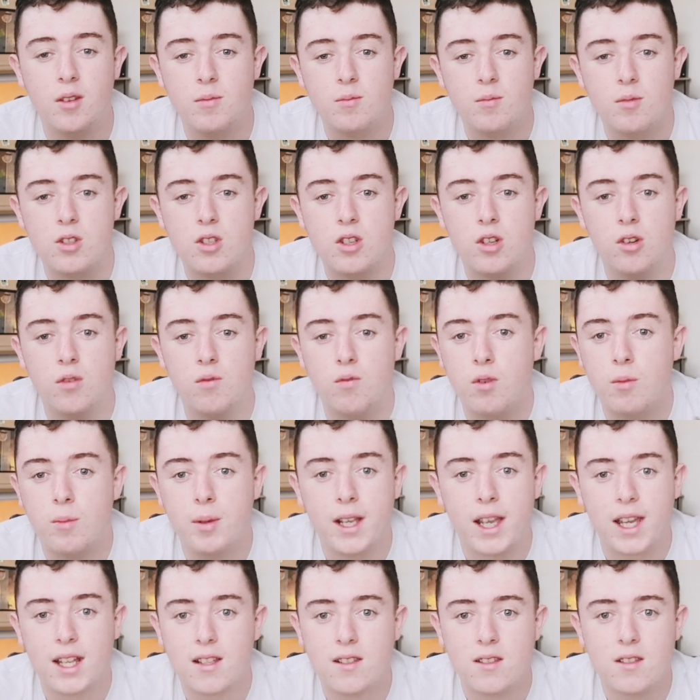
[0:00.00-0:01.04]
them to rub
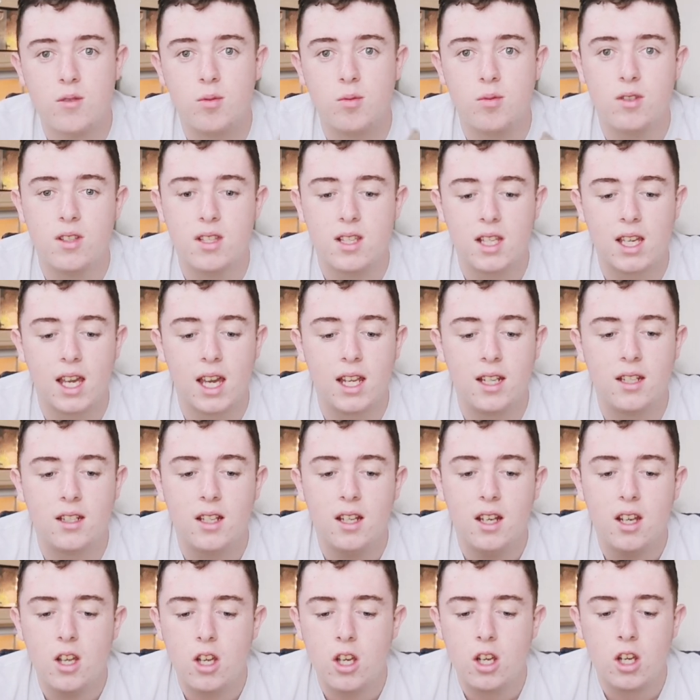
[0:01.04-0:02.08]
against once again,
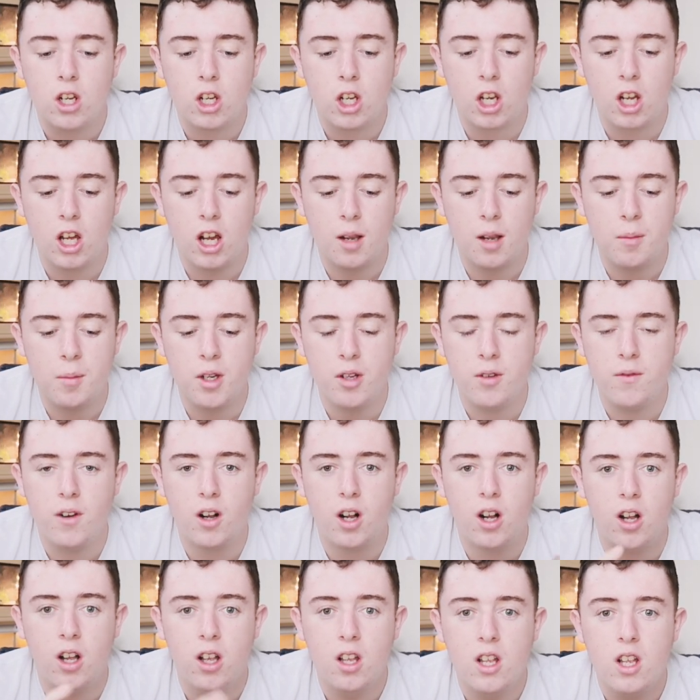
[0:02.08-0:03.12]
climb
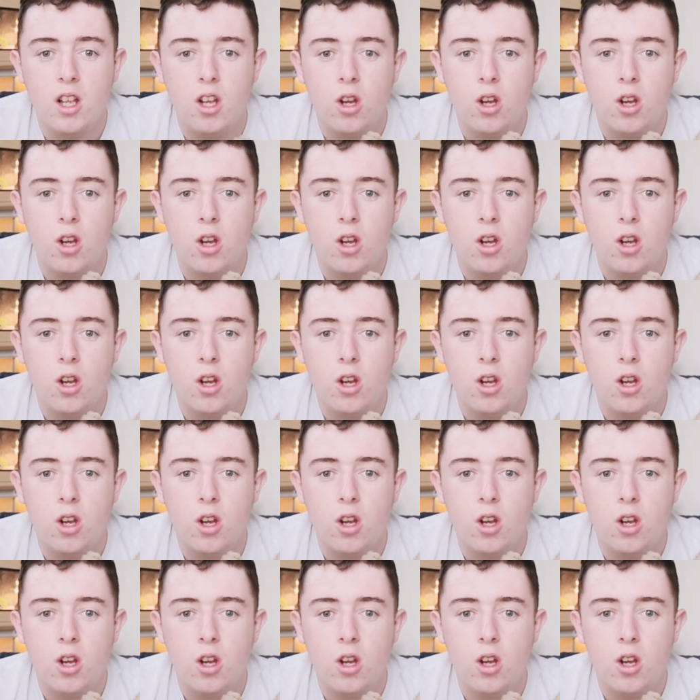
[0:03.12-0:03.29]
over.